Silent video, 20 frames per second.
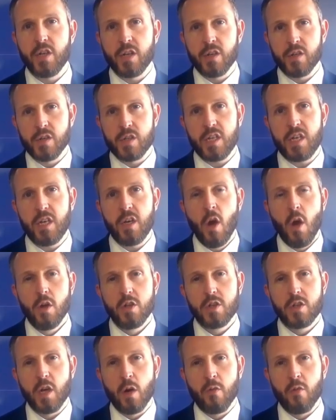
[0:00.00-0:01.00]
You can see
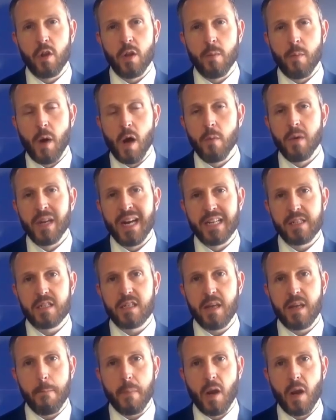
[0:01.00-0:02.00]
silver at the moment has
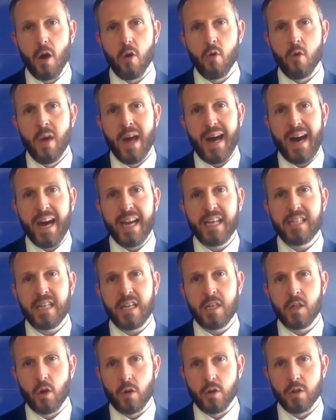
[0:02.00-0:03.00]
dipped below
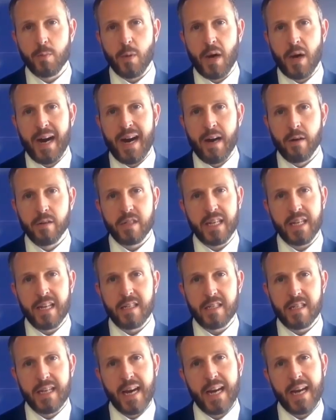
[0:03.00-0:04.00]
$18 per ounce
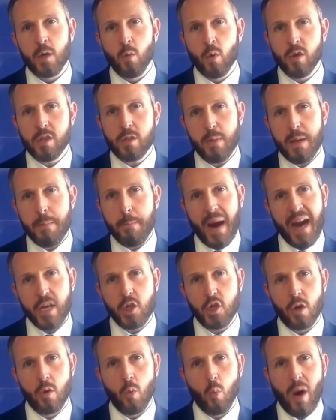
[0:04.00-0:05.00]
again today. You want to be
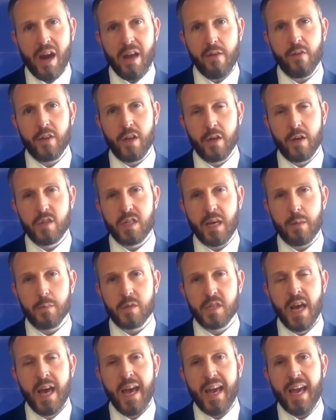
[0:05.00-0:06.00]
patient, wait for those
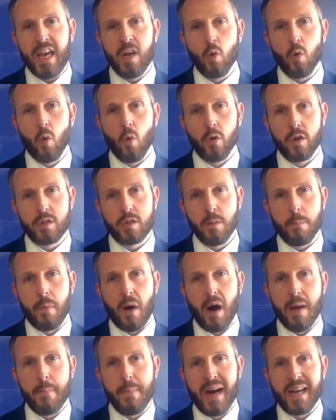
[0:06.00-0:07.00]
dips in order to
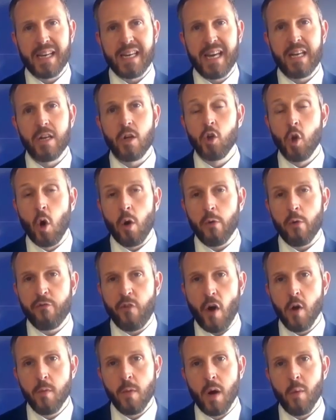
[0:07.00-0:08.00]
buy back in and not
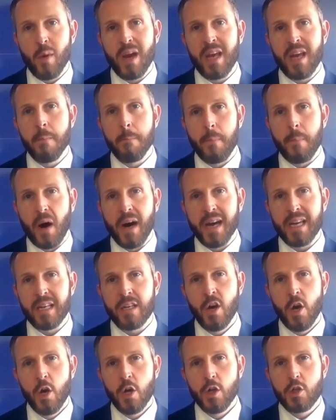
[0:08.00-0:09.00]
FOMO in and buy
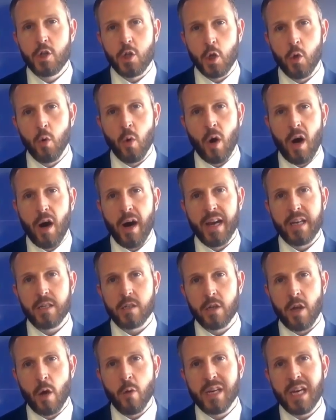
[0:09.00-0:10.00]
in too high.
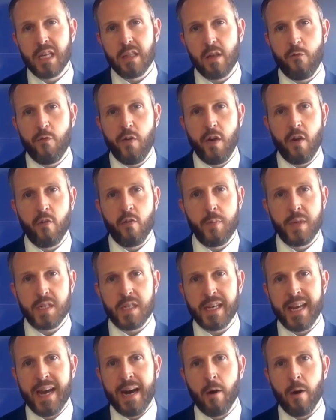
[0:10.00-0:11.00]
So don't get the fear of
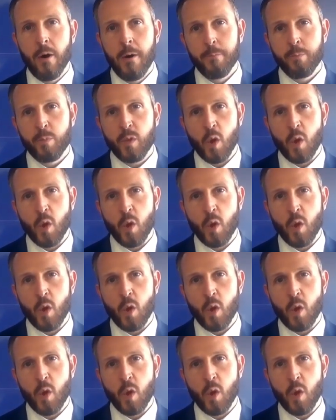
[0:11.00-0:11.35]
missing out.